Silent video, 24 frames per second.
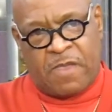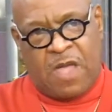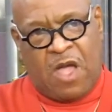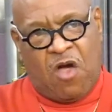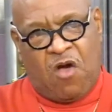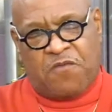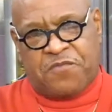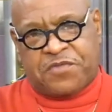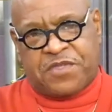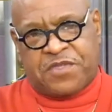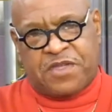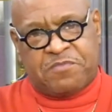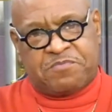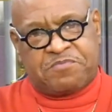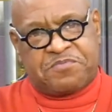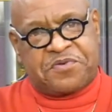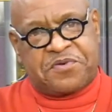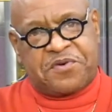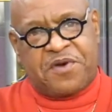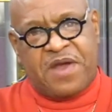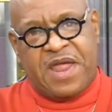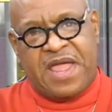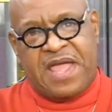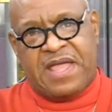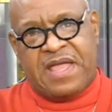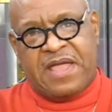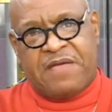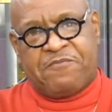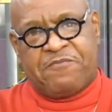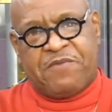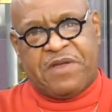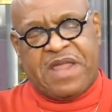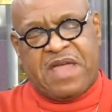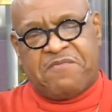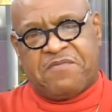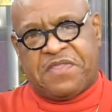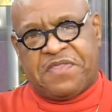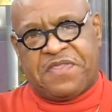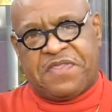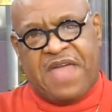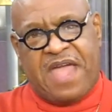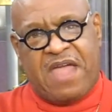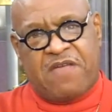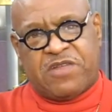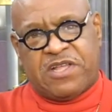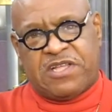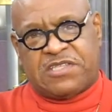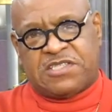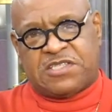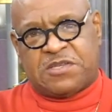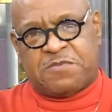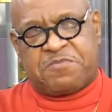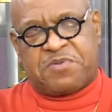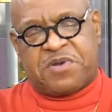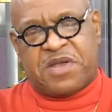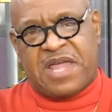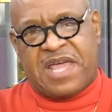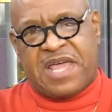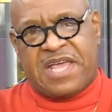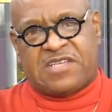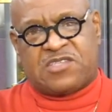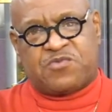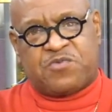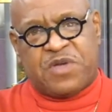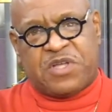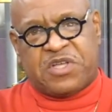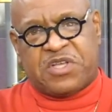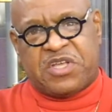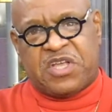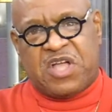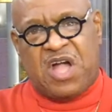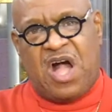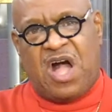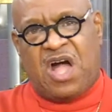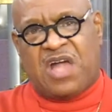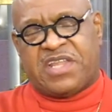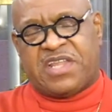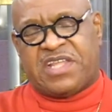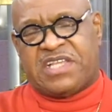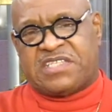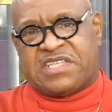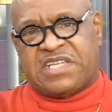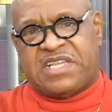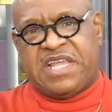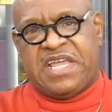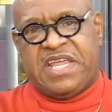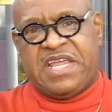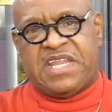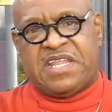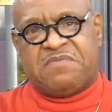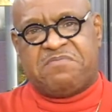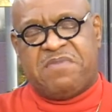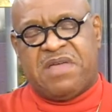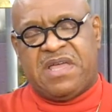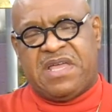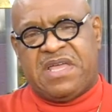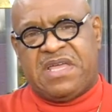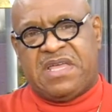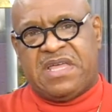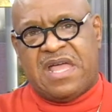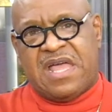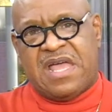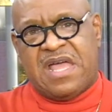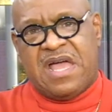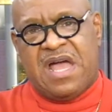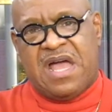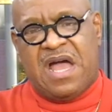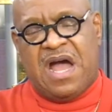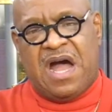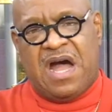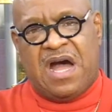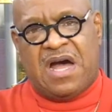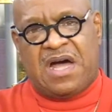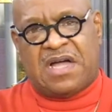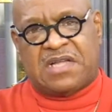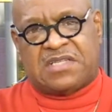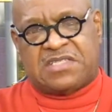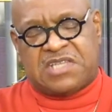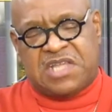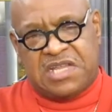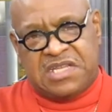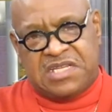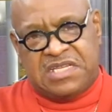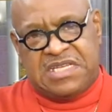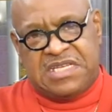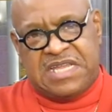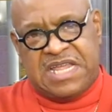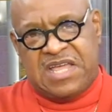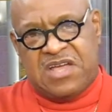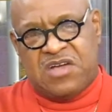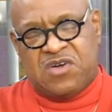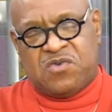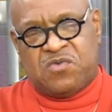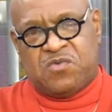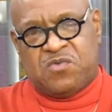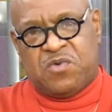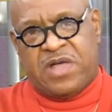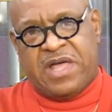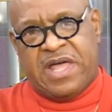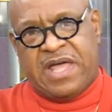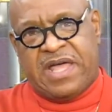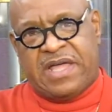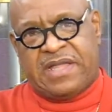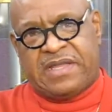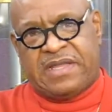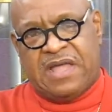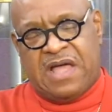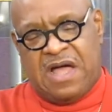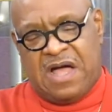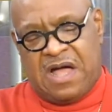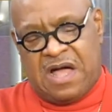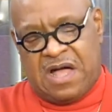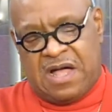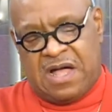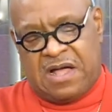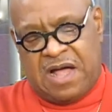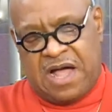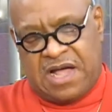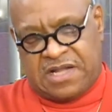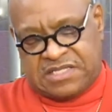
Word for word: often pray whenever there is a place when God is leading me uh, to deal with uh,